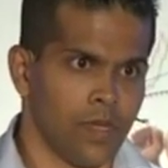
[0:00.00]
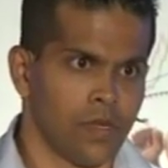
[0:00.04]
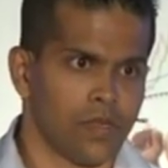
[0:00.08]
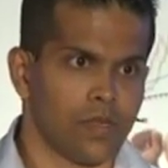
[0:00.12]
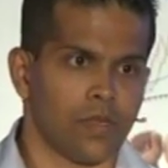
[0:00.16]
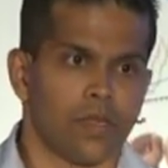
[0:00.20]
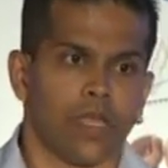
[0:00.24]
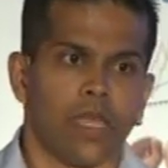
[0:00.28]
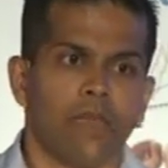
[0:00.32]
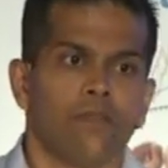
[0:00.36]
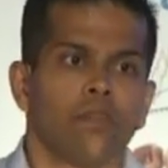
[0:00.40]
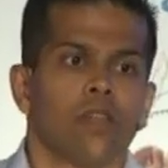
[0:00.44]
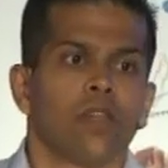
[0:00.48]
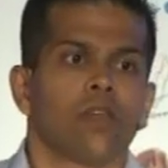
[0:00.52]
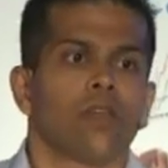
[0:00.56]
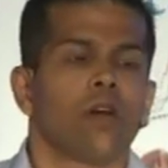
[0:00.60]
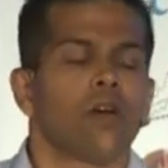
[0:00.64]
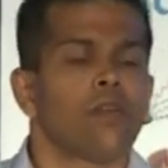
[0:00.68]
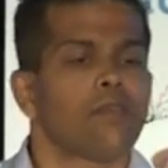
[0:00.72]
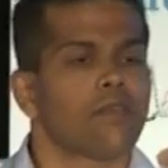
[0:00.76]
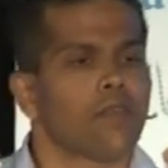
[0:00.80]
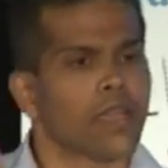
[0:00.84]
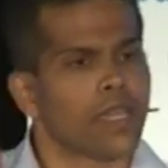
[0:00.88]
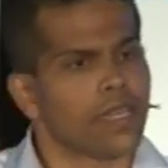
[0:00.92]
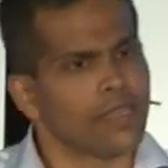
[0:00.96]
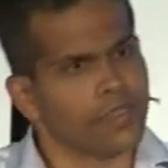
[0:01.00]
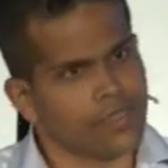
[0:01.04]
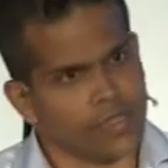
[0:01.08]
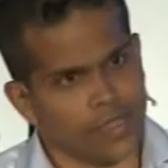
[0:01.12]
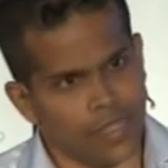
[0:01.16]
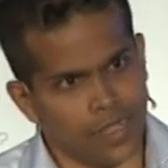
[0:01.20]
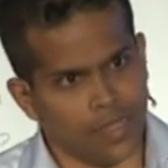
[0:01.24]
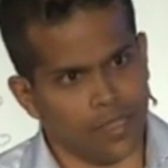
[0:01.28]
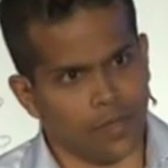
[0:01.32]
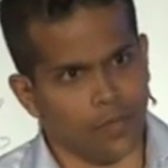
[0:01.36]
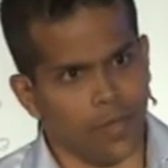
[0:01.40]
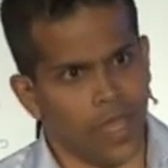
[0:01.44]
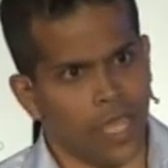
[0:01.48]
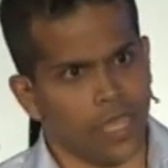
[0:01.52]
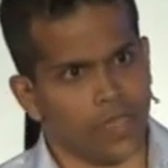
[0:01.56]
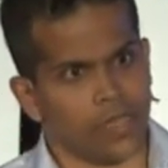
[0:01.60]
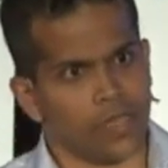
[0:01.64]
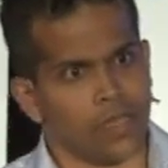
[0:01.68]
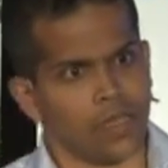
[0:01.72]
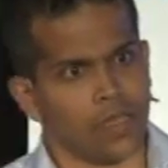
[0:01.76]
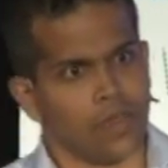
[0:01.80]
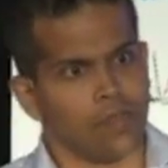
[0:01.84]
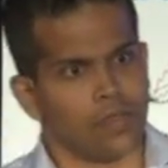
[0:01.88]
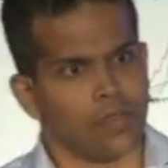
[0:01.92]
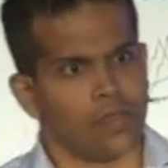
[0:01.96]
So they will not reconcile the bank
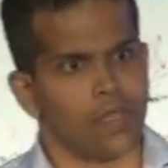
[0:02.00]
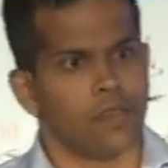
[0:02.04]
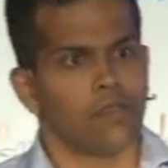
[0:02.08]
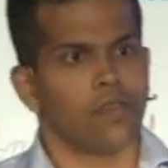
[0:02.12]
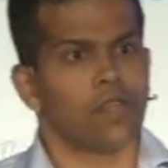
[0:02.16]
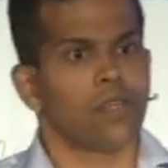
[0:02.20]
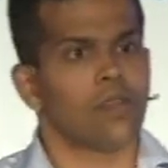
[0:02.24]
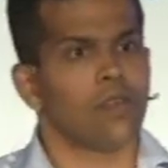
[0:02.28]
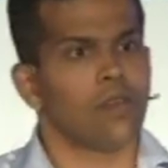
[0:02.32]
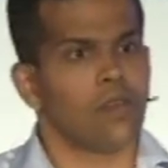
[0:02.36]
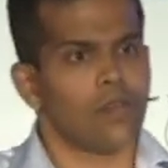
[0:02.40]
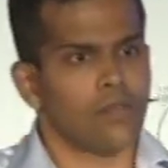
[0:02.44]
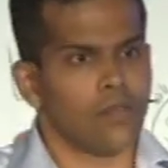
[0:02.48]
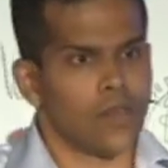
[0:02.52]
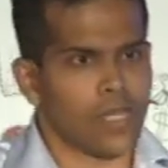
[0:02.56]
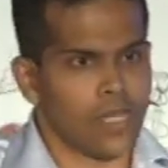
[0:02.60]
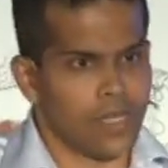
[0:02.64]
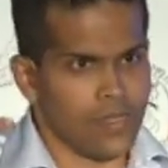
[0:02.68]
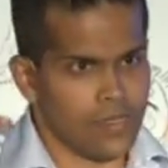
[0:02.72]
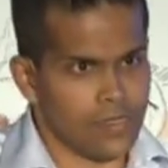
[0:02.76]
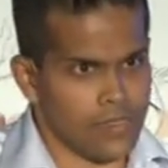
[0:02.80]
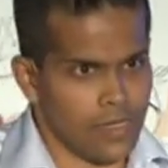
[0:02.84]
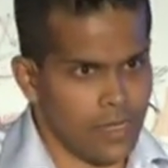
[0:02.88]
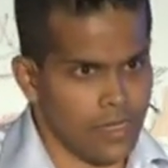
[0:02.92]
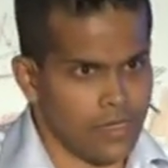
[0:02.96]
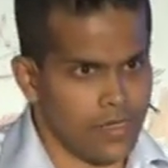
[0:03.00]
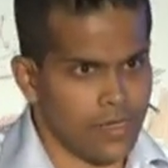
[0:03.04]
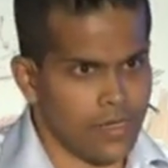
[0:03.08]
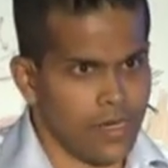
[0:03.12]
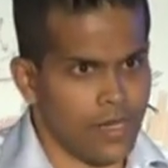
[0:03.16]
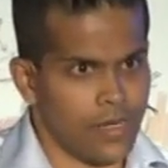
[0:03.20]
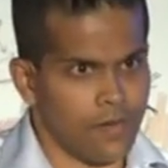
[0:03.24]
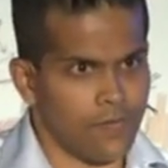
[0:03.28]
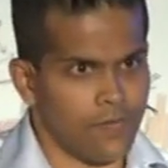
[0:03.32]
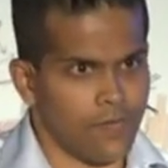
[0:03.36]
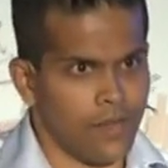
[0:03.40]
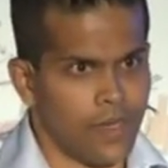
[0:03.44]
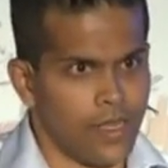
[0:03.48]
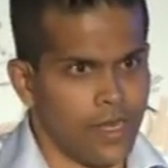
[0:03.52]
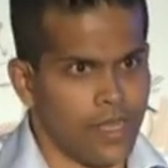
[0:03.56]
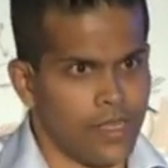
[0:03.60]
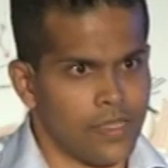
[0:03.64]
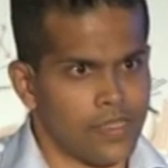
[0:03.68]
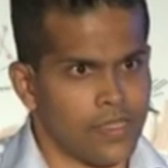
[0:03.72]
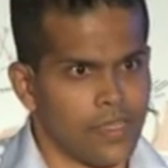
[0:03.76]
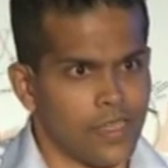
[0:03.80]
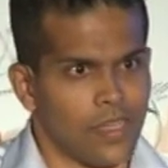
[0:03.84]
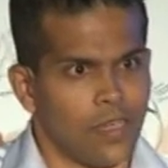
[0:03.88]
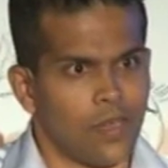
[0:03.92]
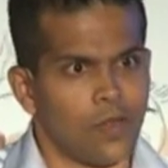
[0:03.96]
account. They will not reconcile the debtor
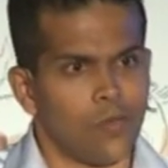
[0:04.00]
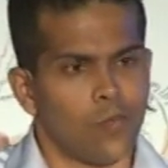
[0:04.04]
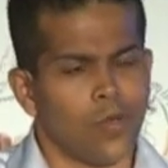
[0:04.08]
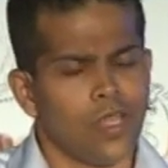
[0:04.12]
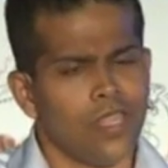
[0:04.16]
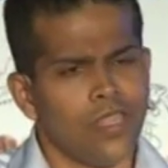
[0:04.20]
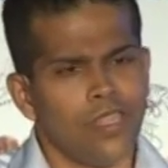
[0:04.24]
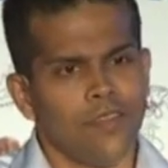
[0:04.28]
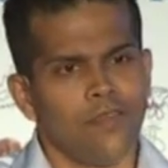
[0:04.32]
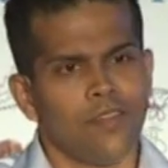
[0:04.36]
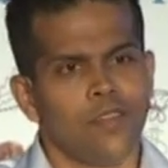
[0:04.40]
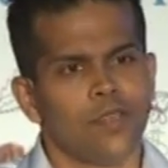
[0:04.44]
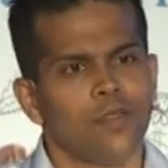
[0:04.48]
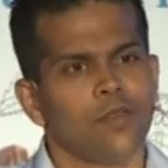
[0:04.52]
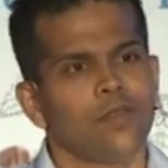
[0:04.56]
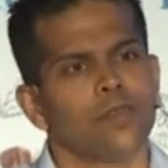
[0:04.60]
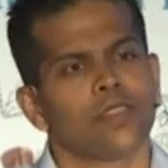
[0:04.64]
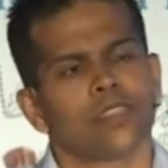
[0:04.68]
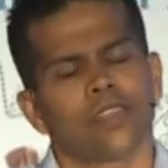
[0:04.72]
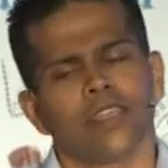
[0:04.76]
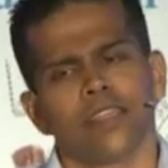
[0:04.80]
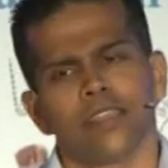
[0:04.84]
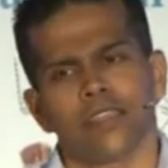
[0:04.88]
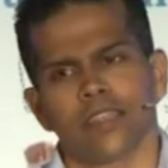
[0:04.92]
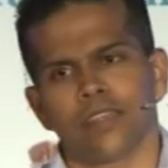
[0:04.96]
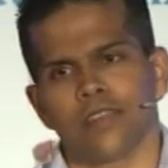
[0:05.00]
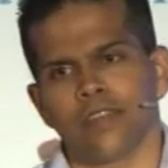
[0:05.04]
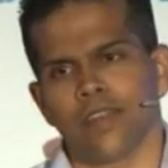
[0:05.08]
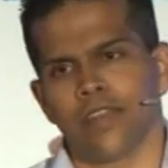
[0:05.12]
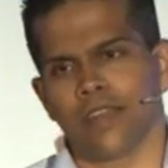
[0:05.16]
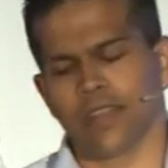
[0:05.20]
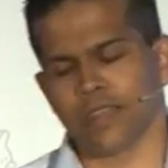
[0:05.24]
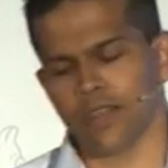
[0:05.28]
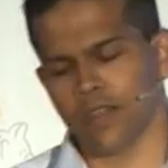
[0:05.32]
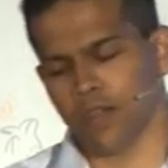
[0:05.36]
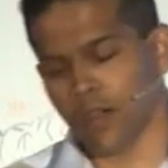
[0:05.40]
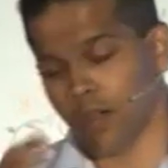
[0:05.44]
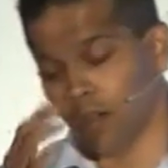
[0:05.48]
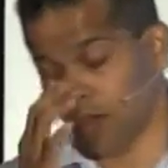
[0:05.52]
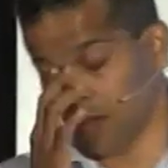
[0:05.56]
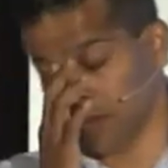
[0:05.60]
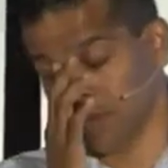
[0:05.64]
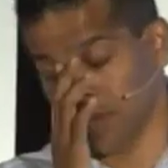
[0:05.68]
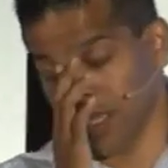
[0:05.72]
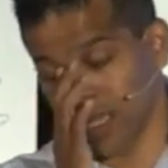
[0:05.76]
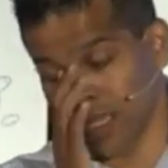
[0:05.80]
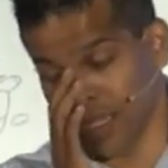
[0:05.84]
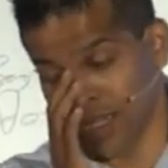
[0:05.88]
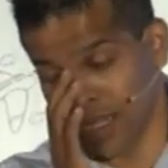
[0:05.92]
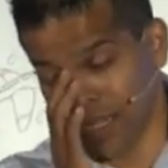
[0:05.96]
finance account. What they will do is they'll turn around and go,
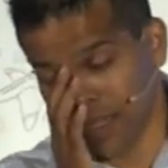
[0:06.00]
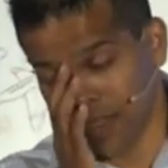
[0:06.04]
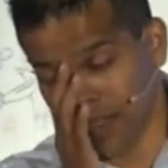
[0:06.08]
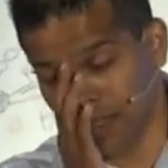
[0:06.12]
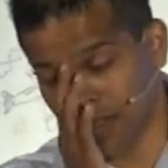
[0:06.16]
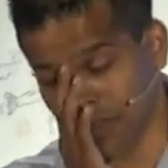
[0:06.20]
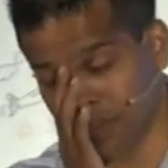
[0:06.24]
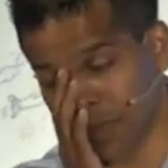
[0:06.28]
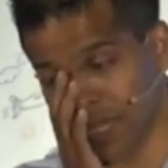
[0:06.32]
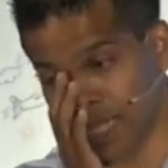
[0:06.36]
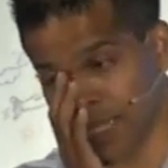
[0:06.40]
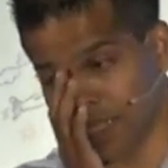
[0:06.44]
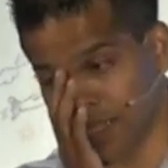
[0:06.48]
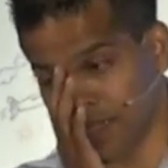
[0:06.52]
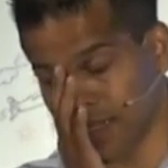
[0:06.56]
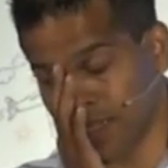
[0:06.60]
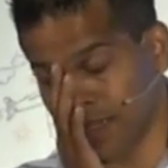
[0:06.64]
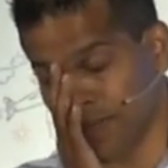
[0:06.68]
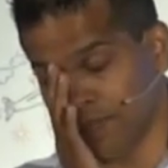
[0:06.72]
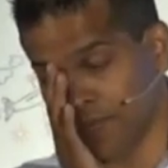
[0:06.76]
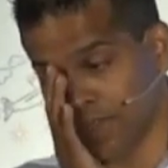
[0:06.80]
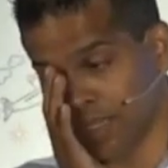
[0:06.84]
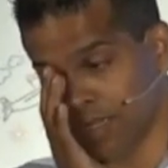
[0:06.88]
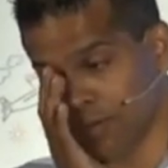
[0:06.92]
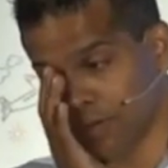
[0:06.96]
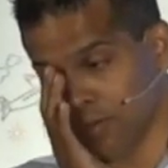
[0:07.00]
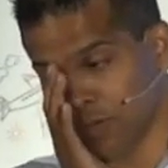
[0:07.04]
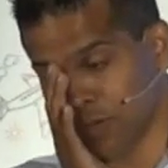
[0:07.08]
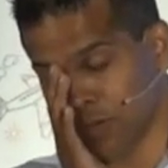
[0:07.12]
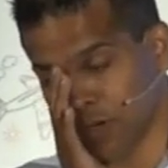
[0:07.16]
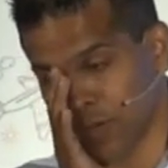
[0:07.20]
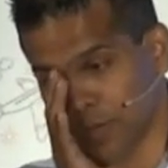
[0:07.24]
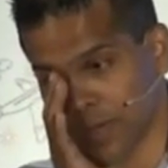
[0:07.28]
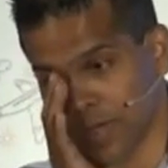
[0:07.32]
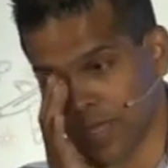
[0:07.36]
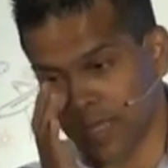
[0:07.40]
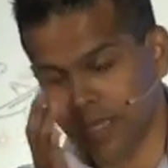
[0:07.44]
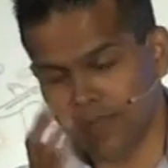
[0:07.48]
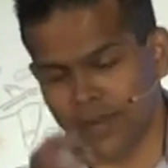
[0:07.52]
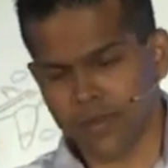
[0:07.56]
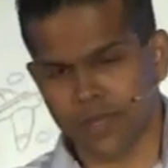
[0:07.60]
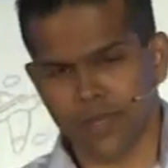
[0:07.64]
oh, I've got to buy an investment property.